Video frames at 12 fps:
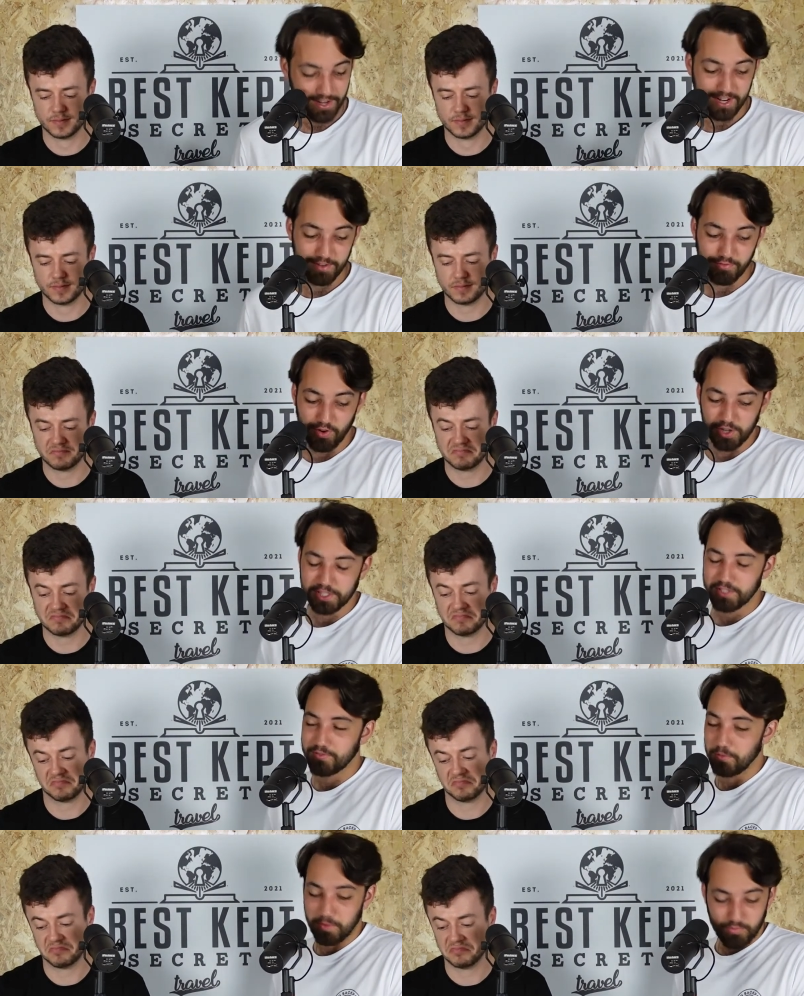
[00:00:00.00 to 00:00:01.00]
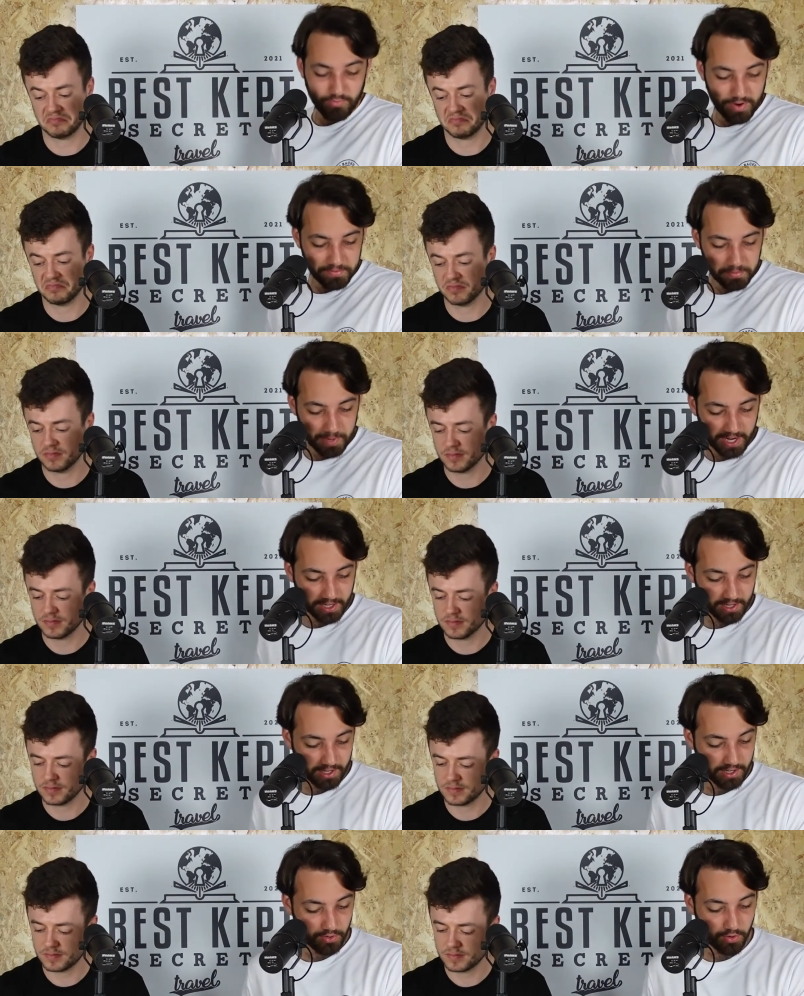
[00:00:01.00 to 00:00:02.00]
Speaker 1: It rises from the riverbank
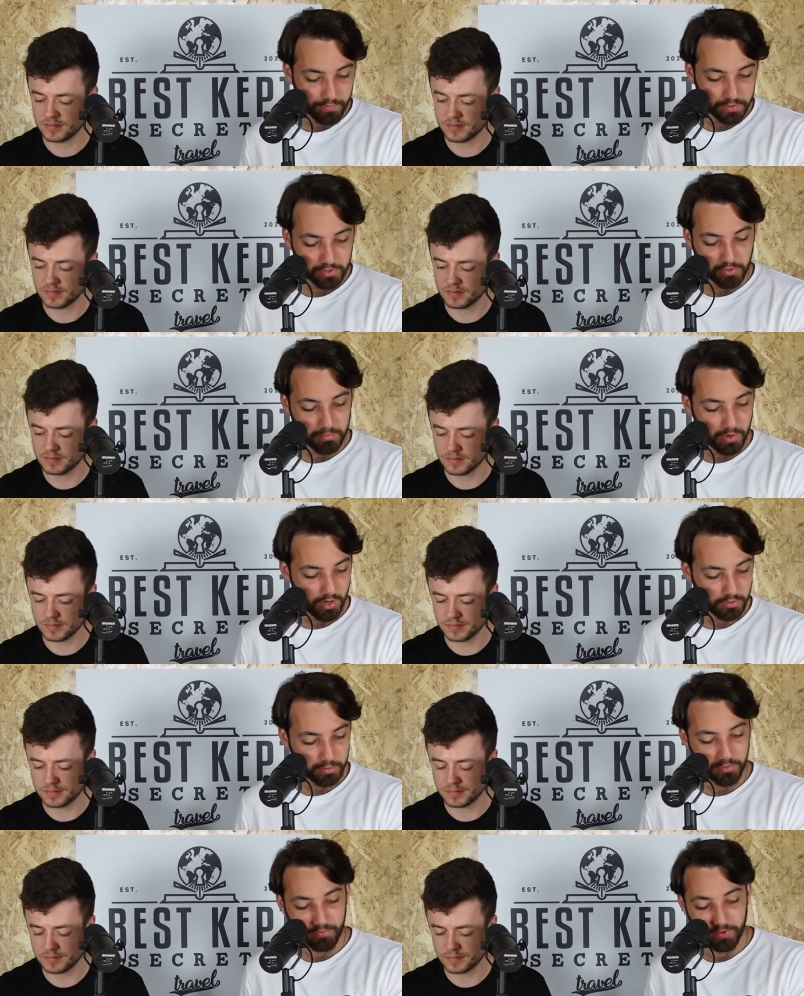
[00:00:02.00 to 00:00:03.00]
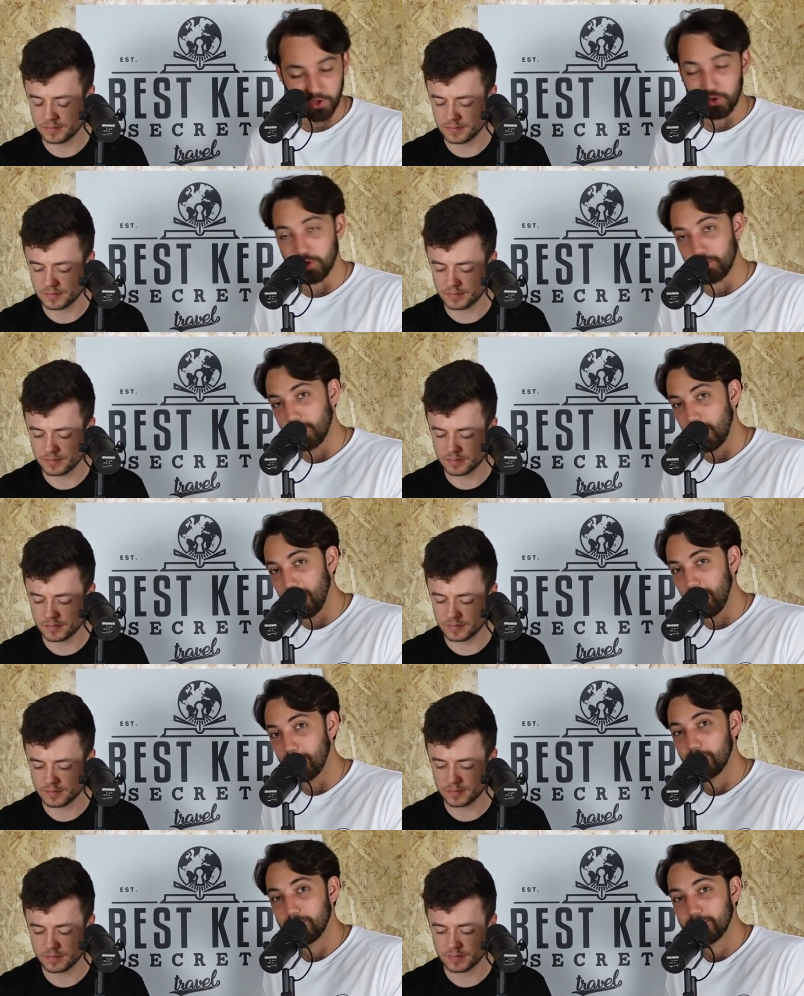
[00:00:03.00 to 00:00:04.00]
and offers a remarkable view of the
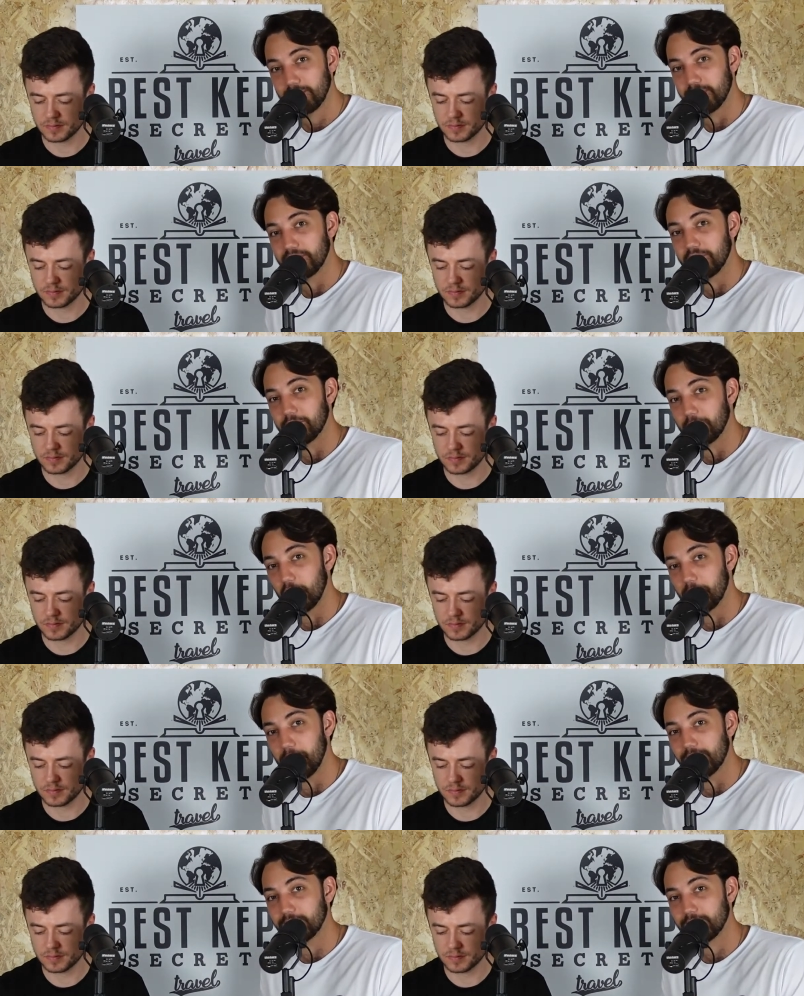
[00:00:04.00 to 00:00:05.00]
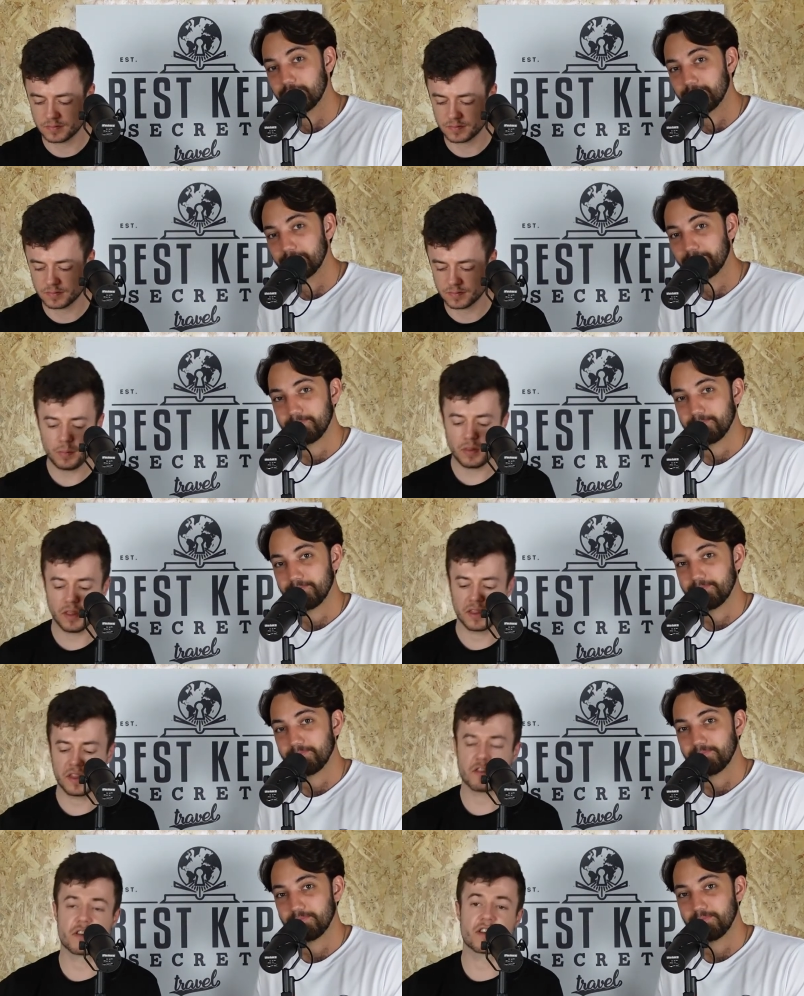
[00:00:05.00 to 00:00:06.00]
whole city of Budapest.
Speaker 2: There
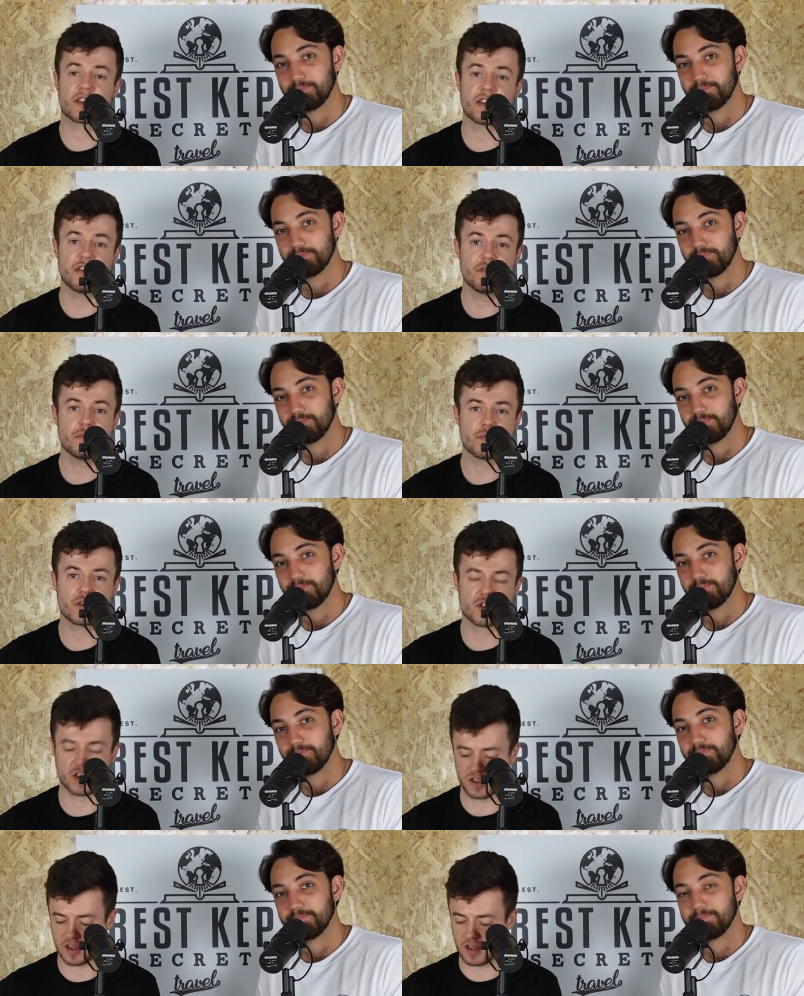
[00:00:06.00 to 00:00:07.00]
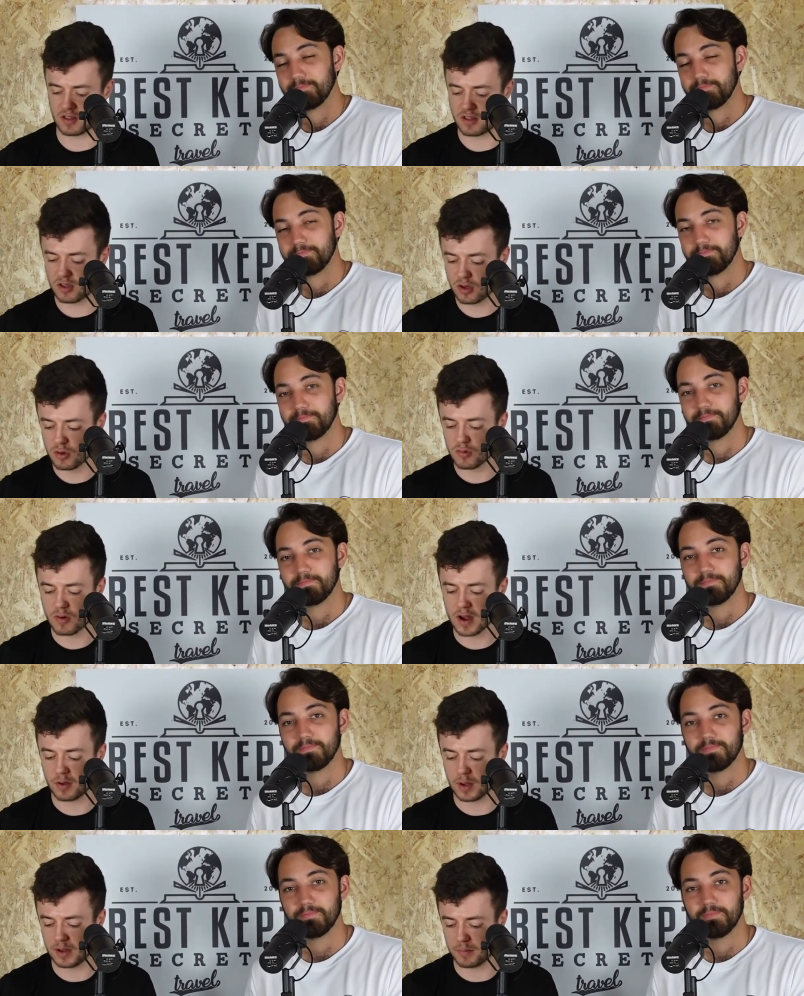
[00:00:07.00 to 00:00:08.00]
are seven bridges and two
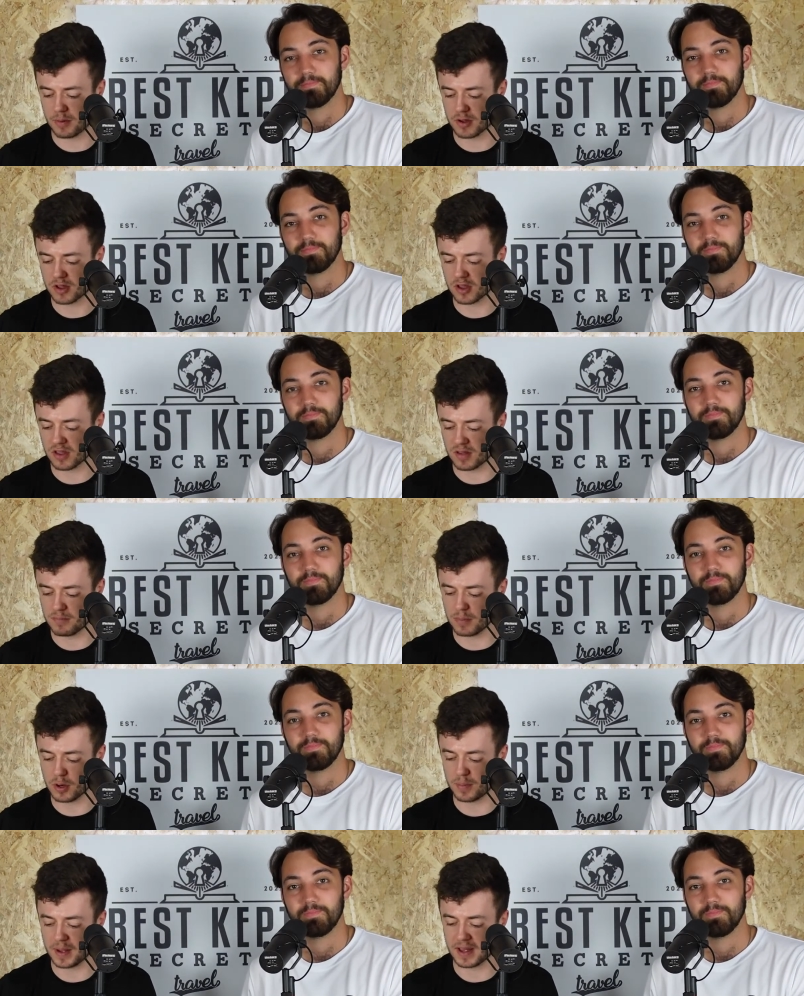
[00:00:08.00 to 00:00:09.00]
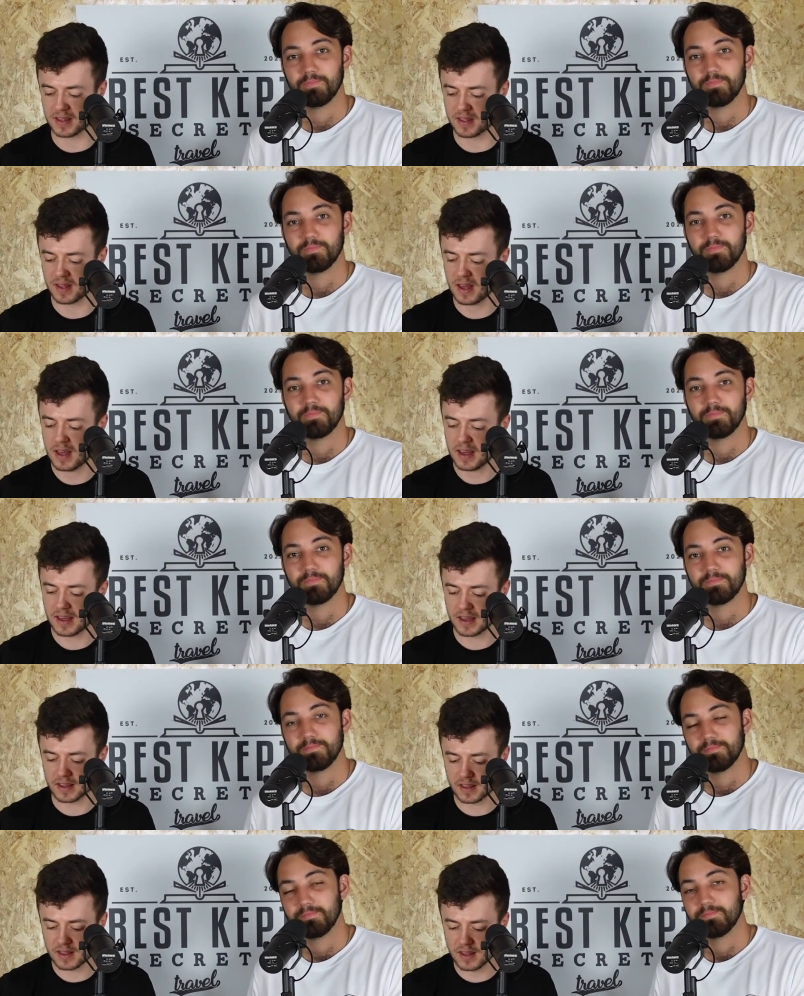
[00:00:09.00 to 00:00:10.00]
railway bridges in Budapest,
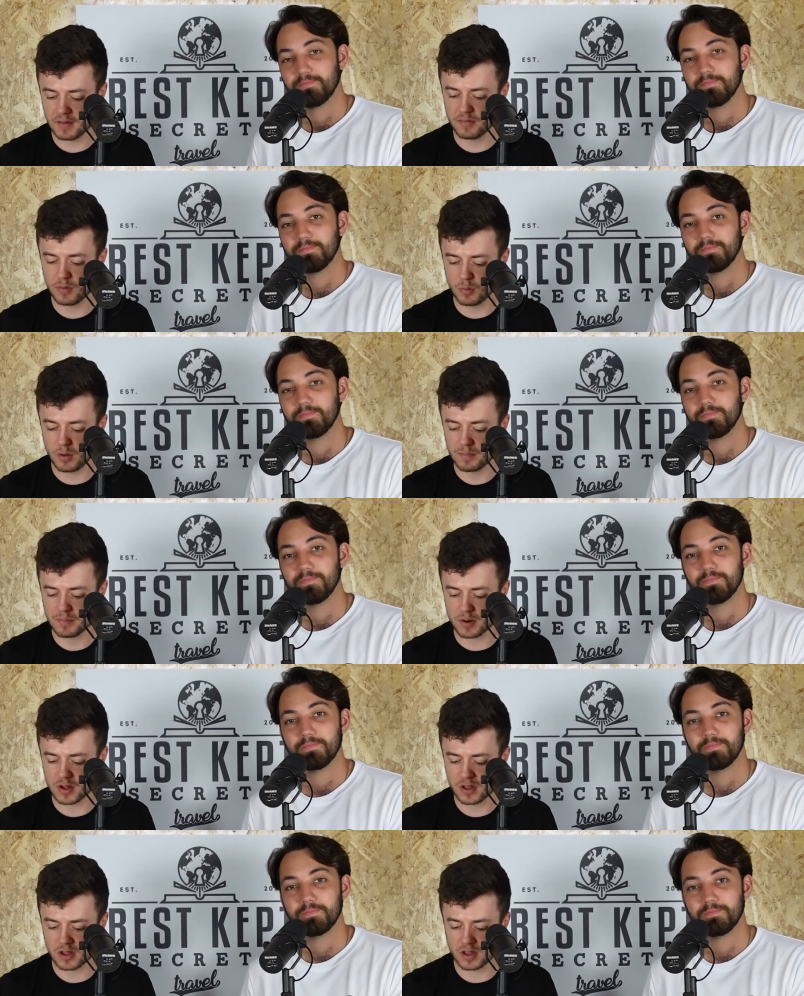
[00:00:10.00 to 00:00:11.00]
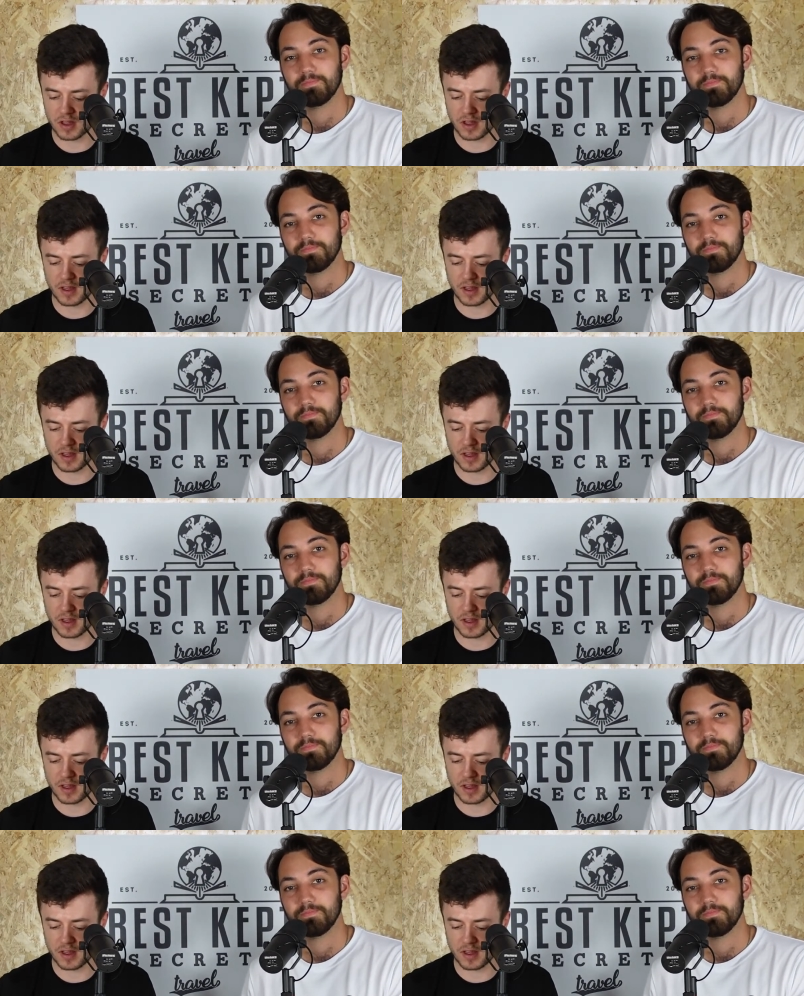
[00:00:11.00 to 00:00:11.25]
except for one bridge,